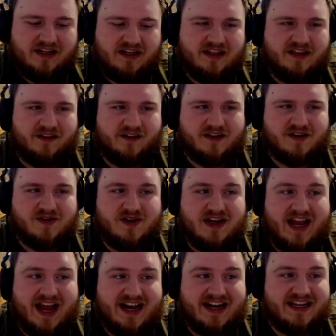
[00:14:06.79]
They're also
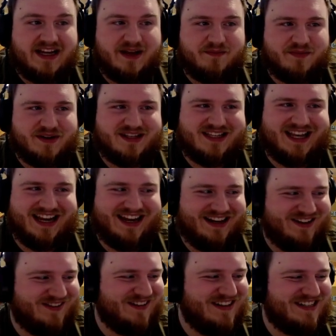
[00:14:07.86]
98%,
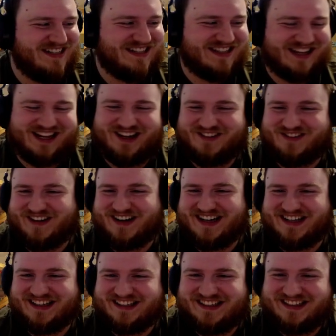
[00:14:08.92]
which is kind of
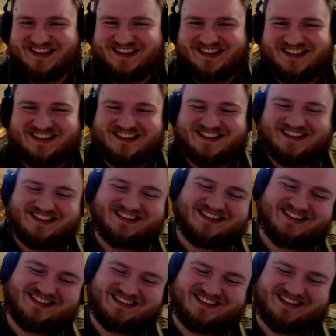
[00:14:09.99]
wild.
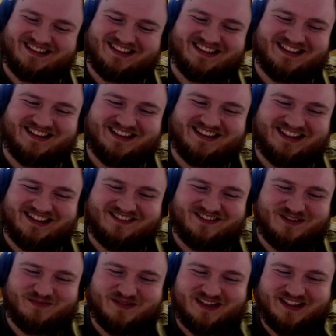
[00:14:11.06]
Didn't think we
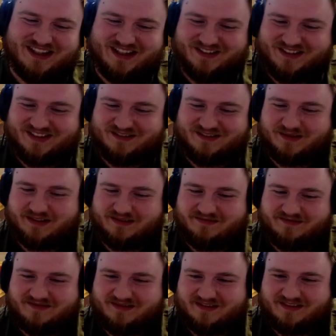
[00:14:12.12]
were playing that well,
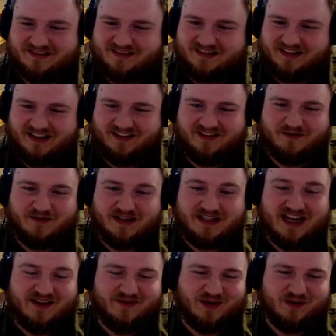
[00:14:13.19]
but I mean, we
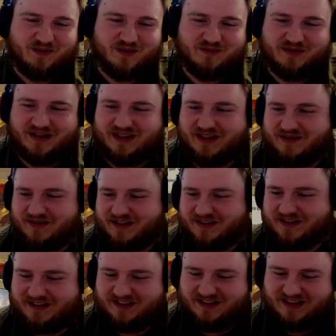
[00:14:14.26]
definitely weren't playing that well.
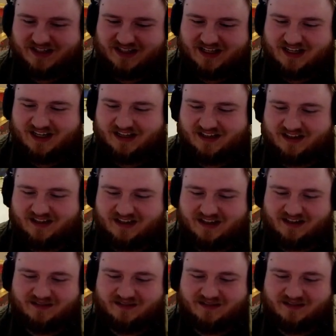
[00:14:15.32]
Just kind of unlucky.